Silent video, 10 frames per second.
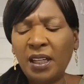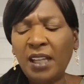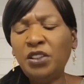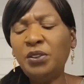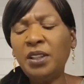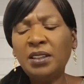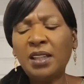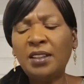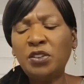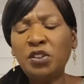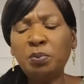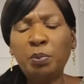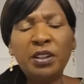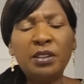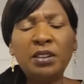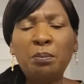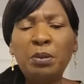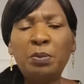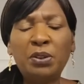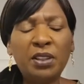And you think that you spring, some
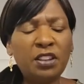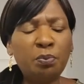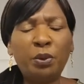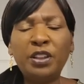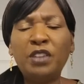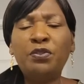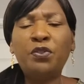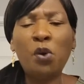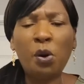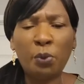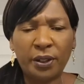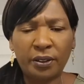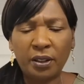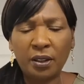people is springing forward.